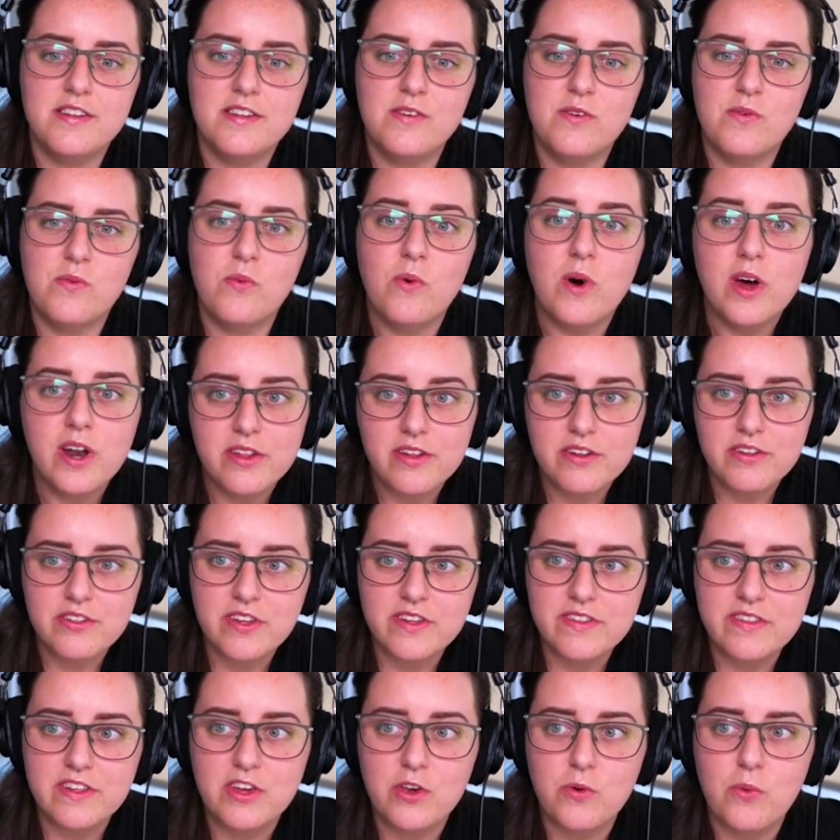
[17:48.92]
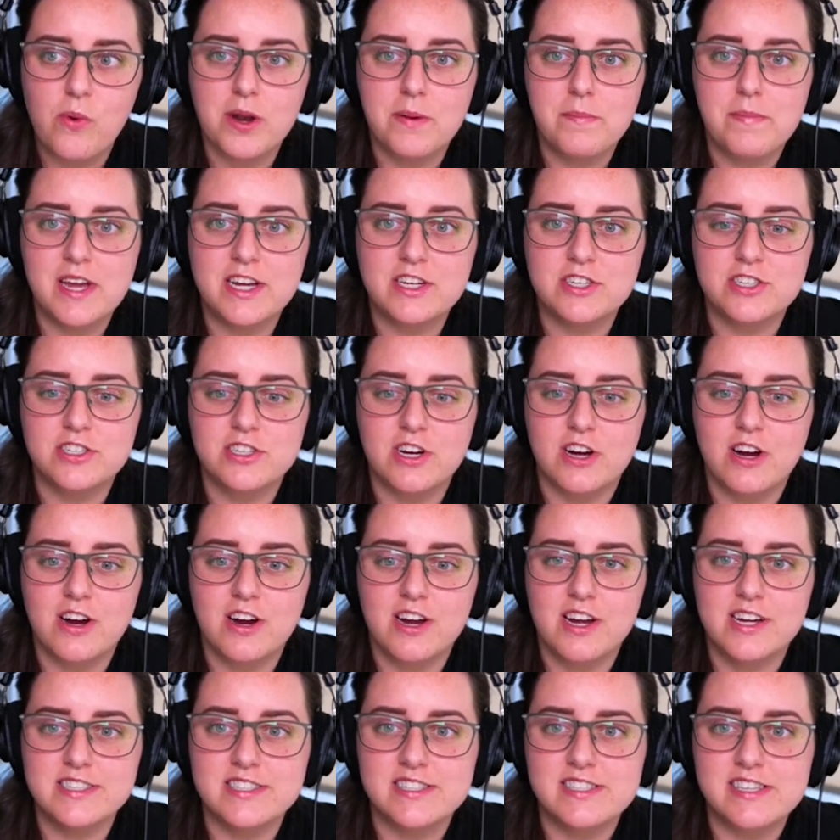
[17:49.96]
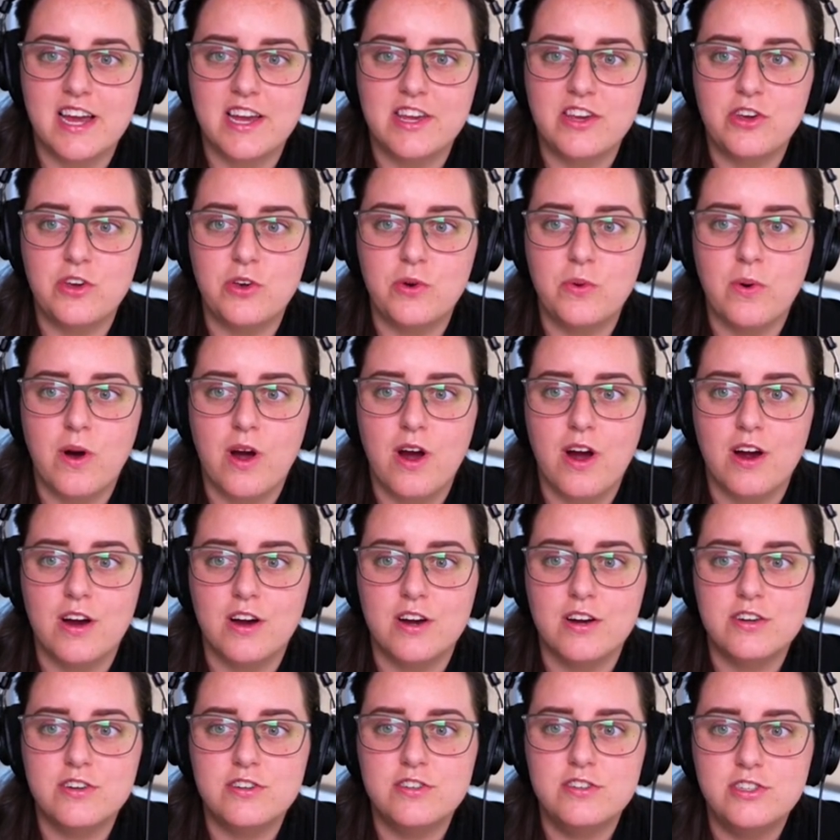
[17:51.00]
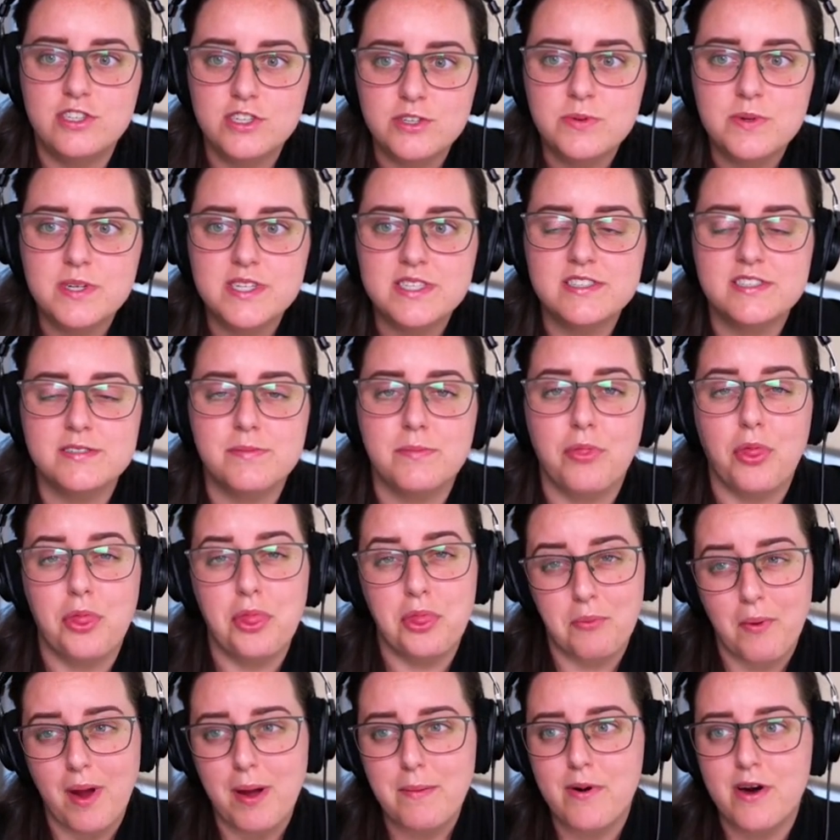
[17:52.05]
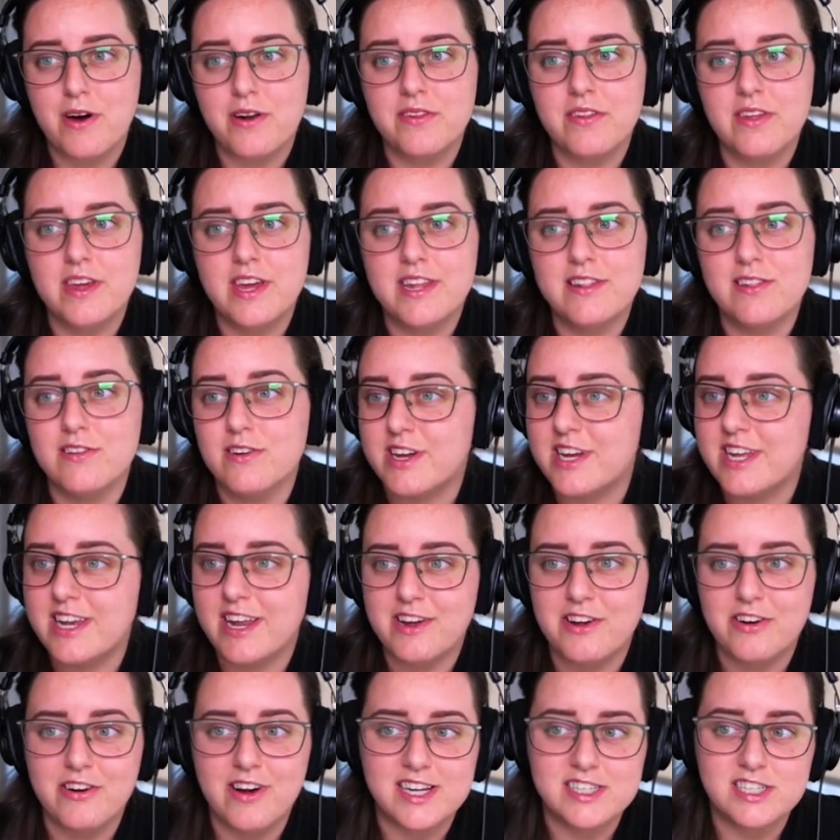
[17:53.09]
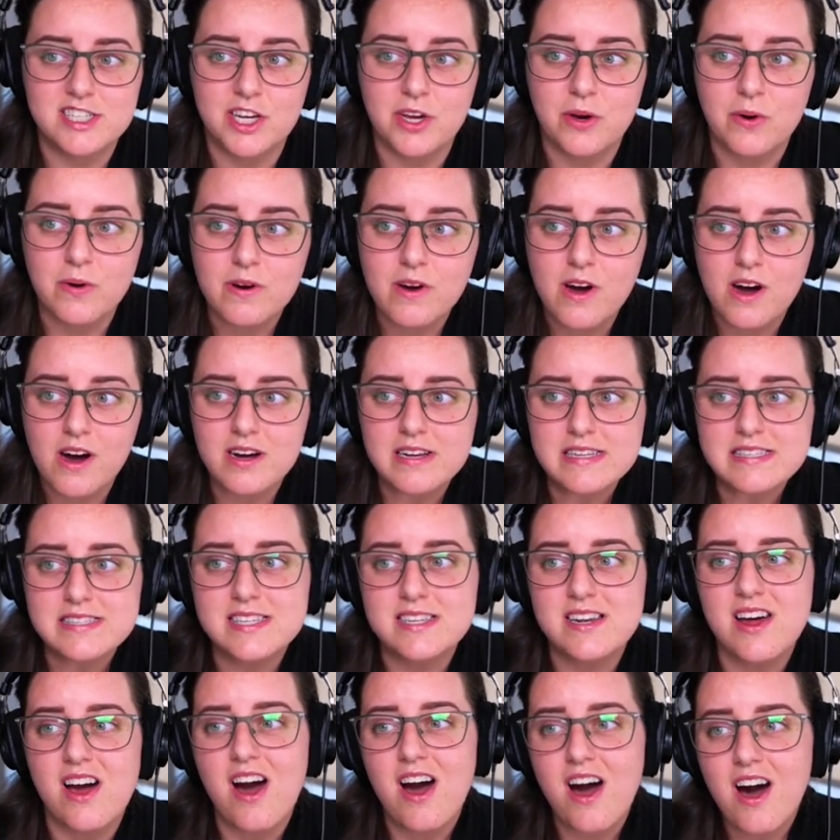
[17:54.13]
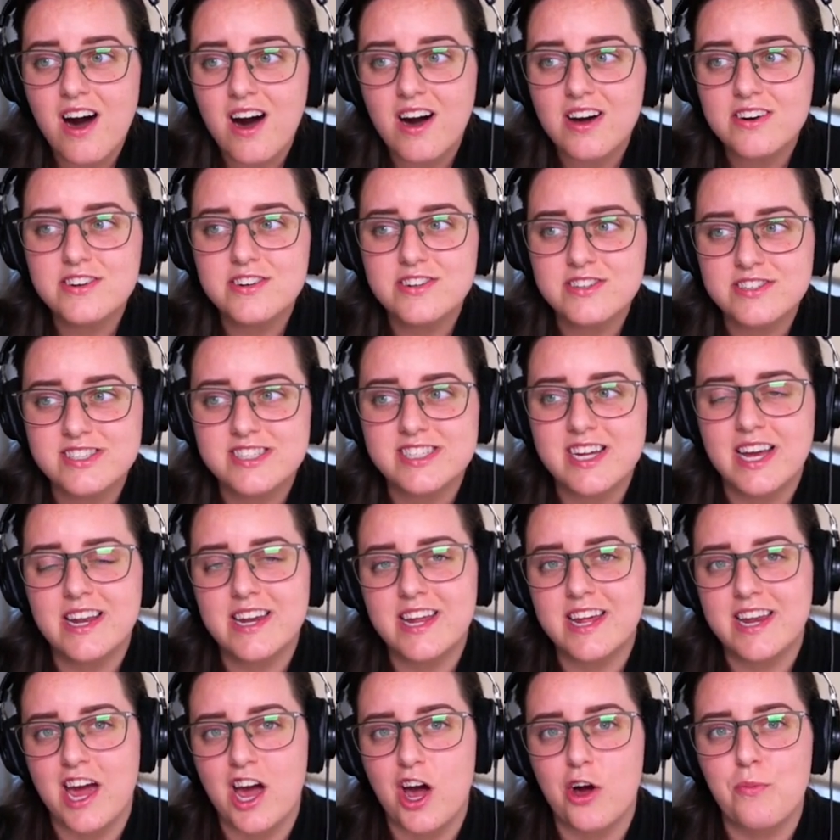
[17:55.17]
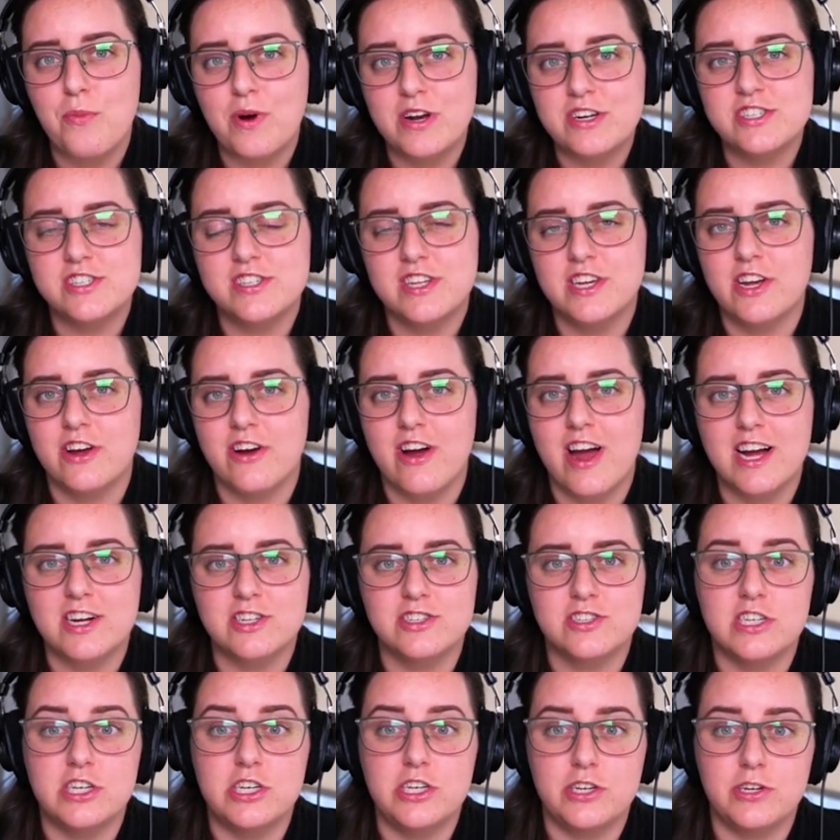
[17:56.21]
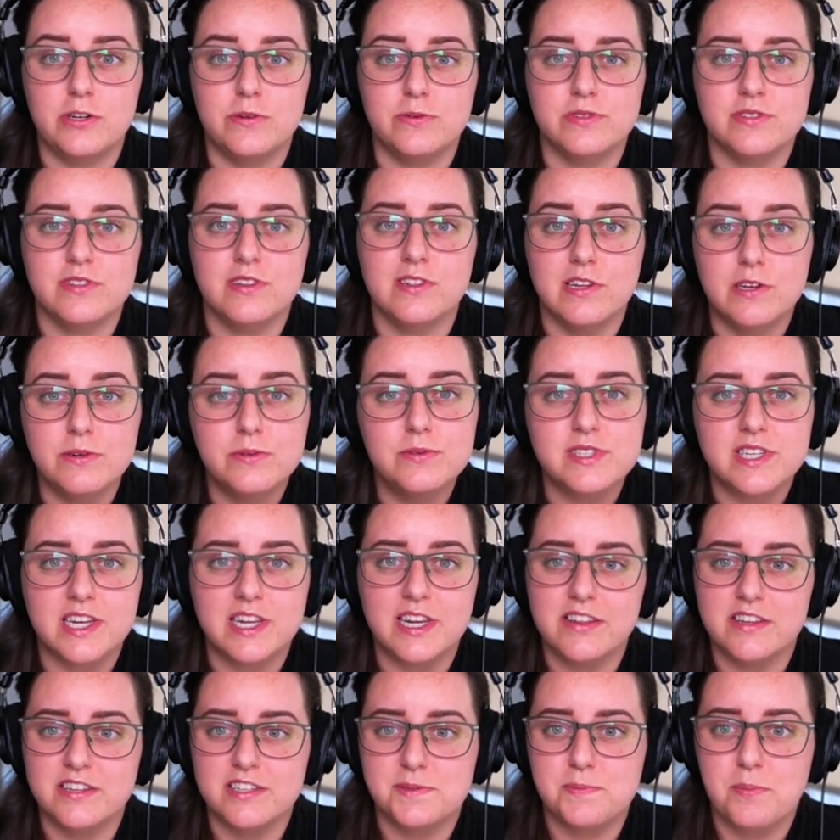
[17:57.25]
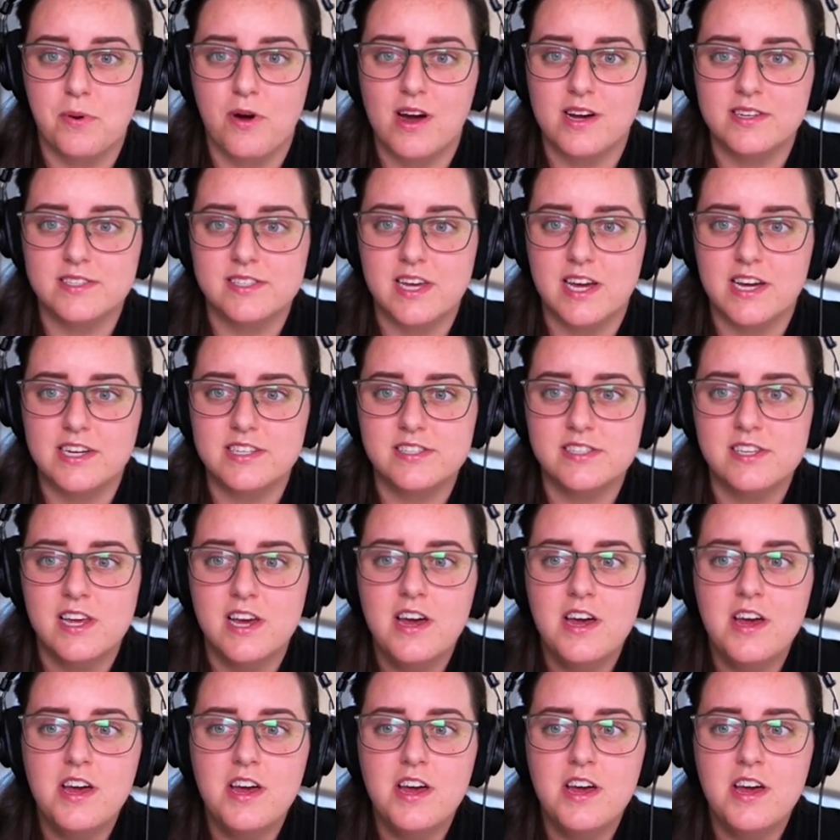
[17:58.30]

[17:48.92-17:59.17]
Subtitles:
One other thing that you want to make sure is that you are doing some threat modeling, looking at your ATO costs and understanding how much that you're actually losing in this process.